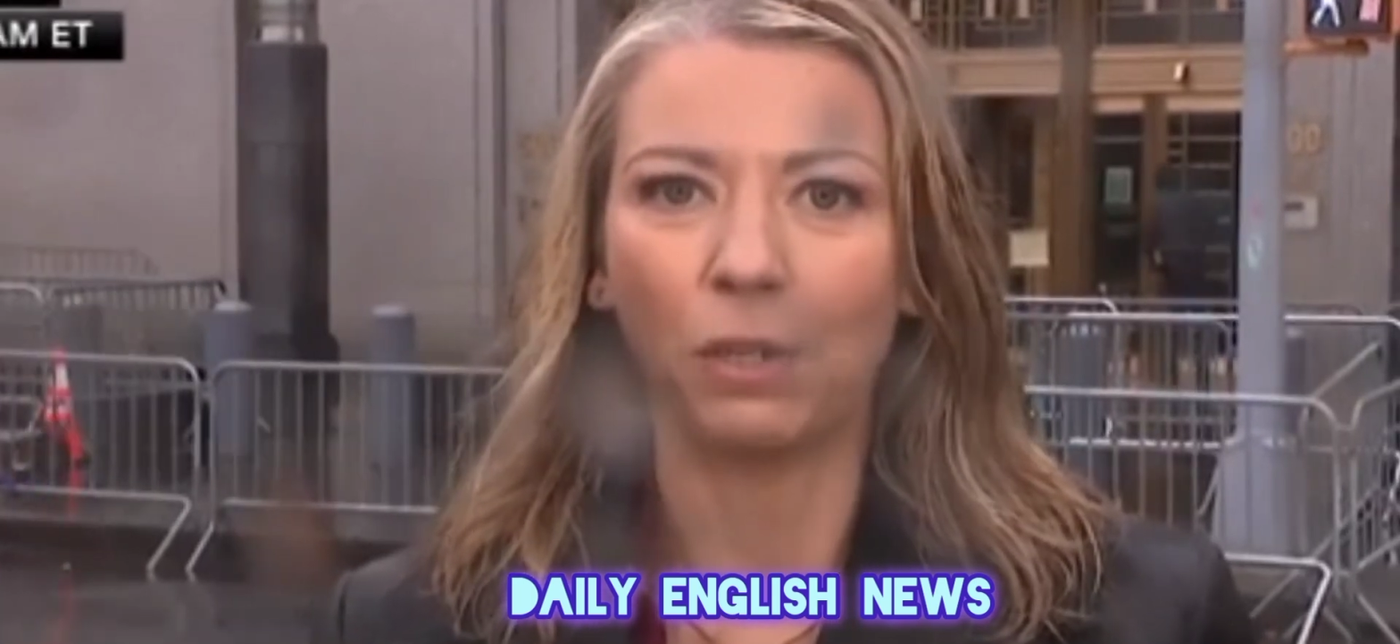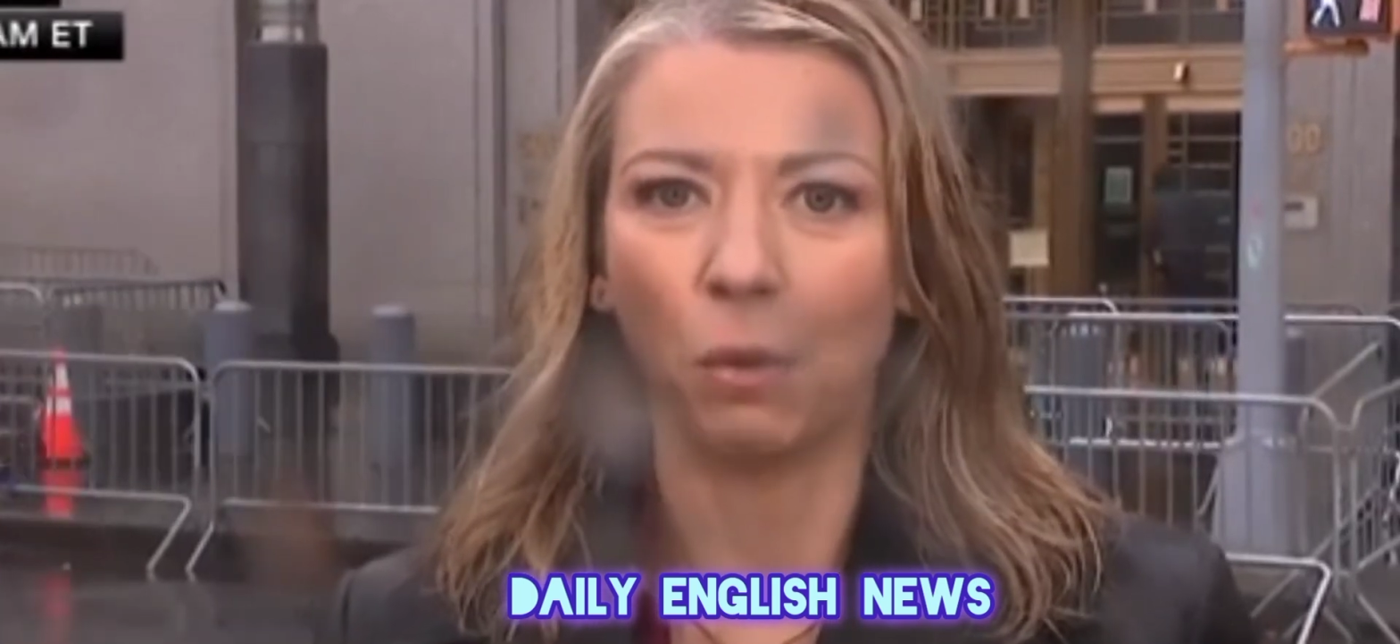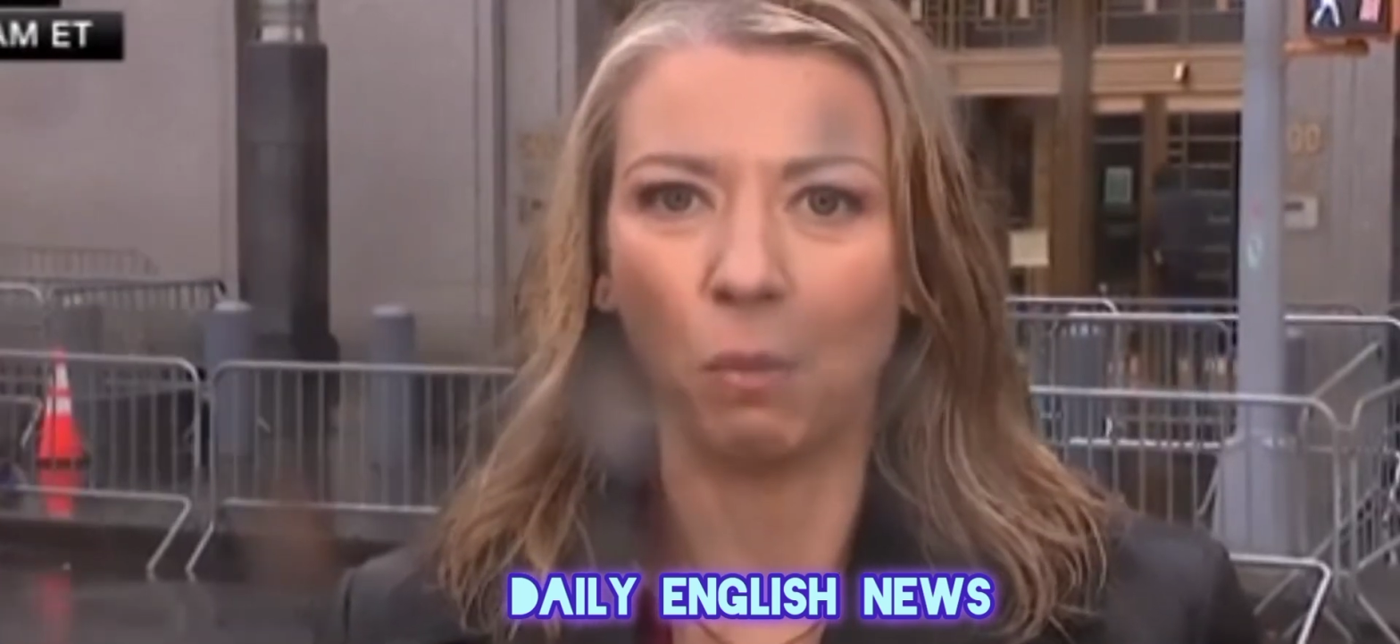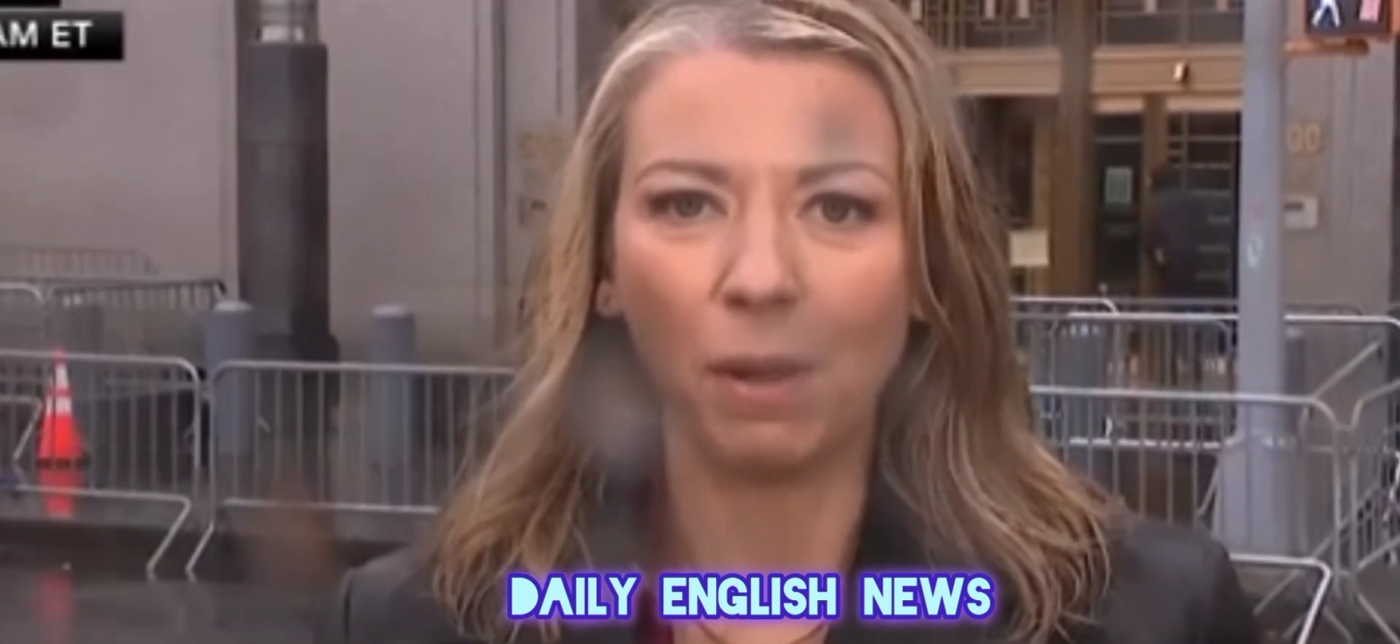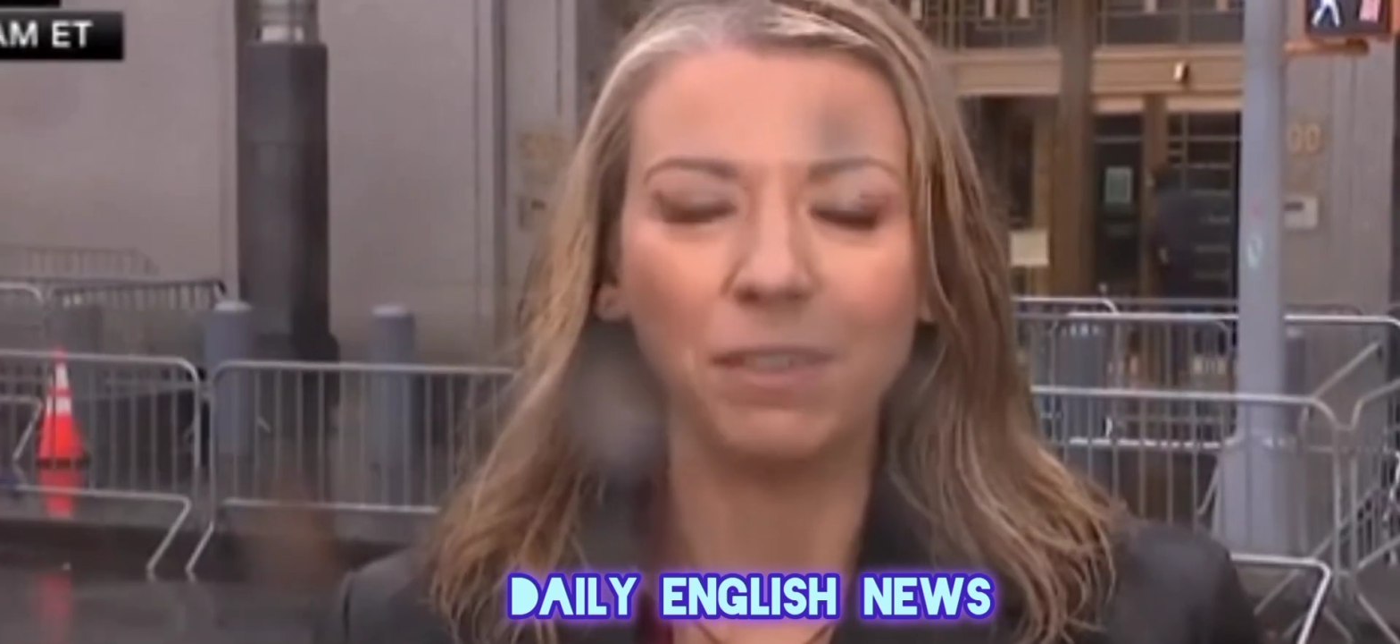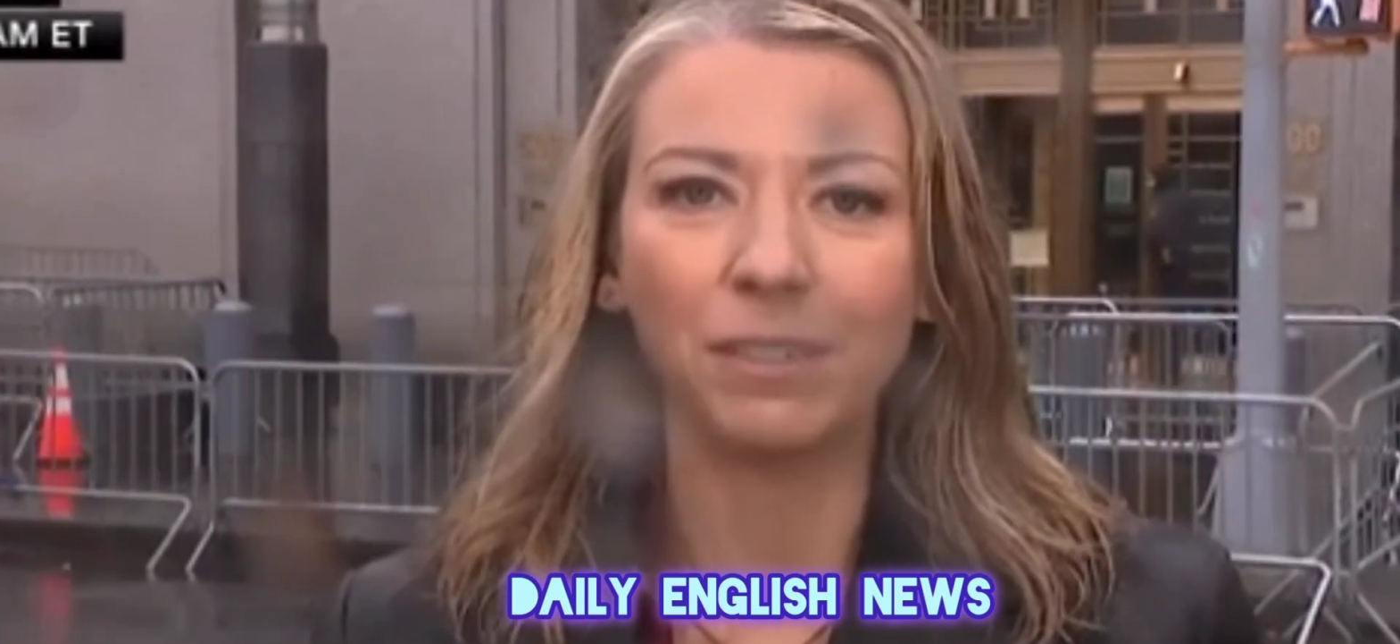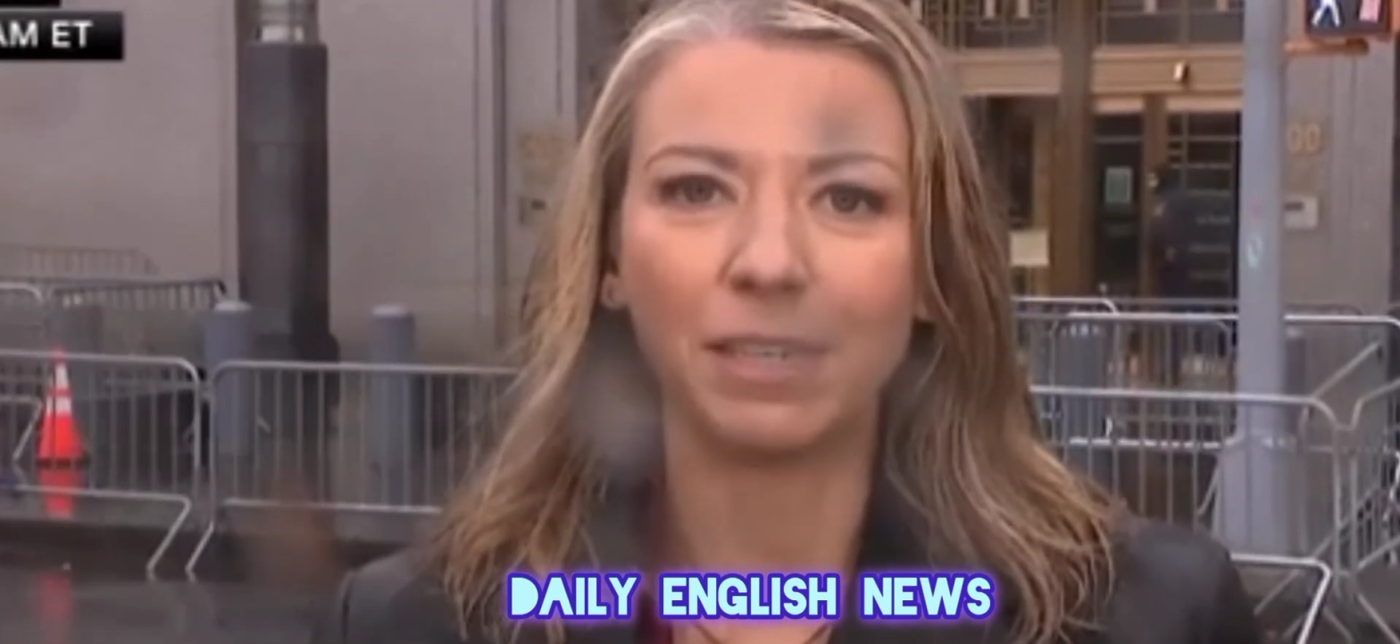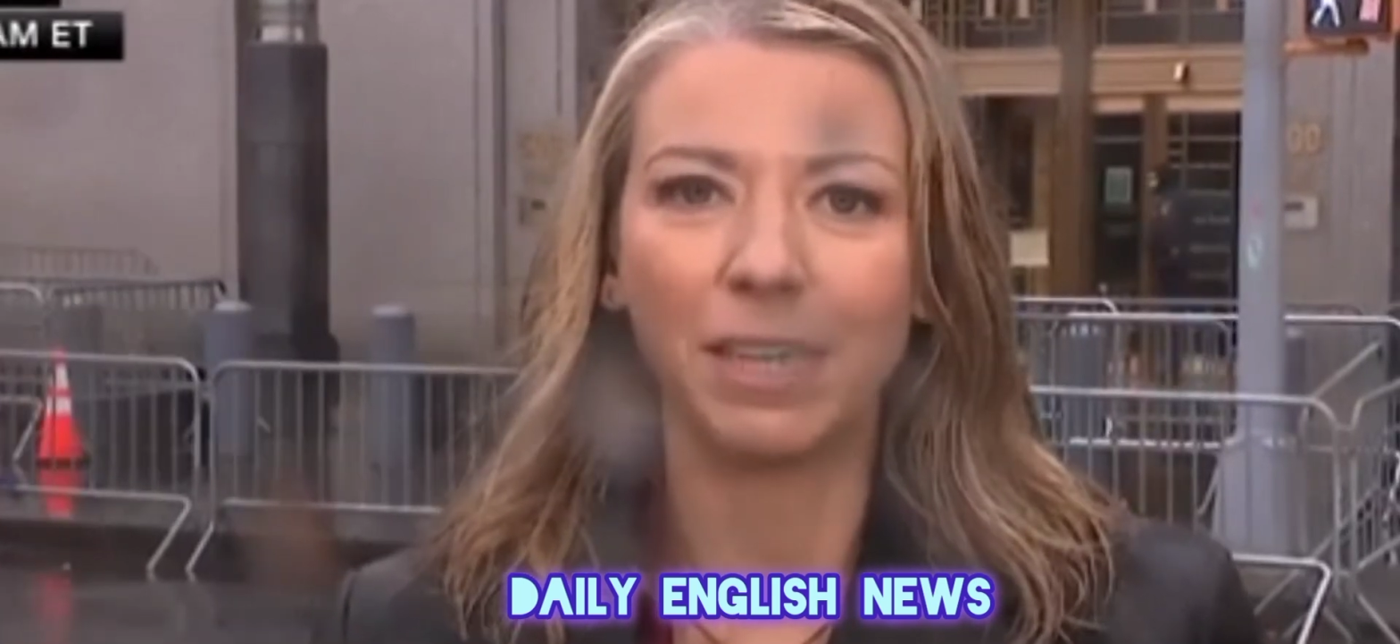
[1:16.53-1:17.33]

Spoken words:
what this